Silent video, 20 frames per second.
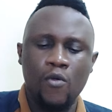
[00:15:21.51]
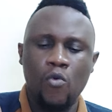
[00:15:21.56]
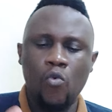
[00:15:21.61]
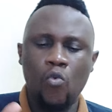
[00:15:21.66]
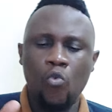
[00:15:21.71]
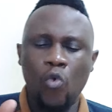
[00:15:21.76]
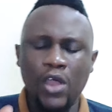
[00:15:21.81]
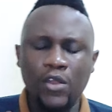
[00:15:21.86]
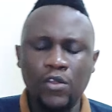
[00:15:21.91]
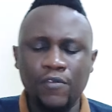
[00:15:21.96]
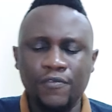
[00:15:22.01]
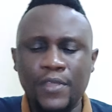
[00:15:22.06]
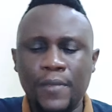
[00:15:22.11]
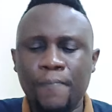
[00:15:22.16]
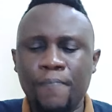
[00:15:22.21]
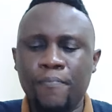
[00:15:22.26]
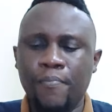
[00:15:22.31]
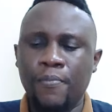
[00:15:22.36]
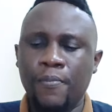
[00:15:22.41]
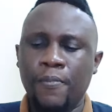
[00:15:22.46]
one of the
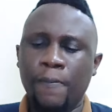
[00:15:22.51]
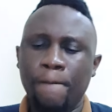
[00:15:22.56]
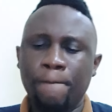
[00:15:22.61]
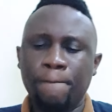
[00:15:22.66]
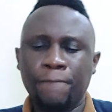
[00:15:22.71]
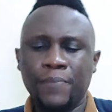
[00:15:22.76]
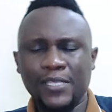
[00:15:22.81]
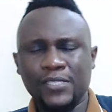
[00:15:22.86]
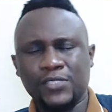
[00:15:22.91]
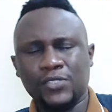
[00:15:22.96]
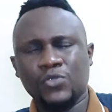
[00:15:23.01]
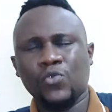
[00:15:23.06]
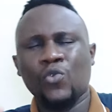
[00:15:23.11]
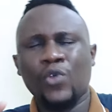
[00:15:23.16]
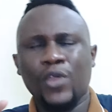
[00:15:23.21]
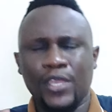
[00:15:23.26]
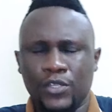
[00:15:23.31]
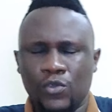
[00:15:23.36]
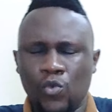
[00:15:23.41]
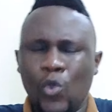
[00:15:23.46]
best
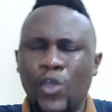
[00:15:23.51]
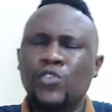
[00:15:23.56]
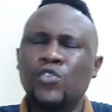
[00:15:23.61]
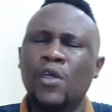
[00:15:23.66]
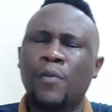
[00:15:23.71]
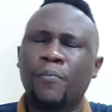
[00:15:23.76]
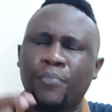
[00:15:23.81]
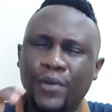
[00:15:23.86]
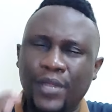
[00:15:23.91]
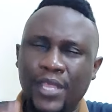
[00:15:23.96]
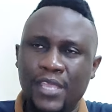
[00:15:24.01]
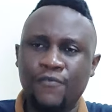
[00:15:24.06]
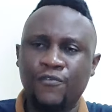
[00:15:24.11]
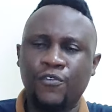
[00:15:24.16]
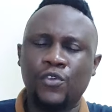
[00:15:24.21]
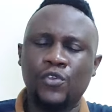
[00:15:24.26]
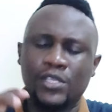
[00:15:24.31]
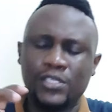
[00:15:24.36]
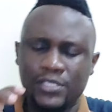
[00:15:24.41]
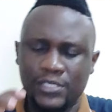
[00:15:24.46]
ways when you are praying
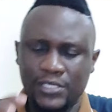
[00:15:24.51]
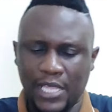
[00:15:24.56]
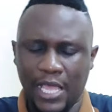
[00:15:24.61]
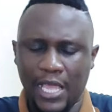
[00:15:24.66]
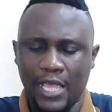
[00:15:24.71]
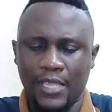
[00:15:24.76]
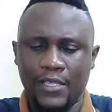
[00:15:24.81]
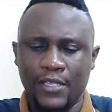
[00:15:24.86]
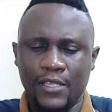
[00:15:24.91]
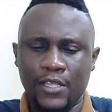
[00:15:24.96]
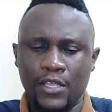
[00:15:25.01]
for your star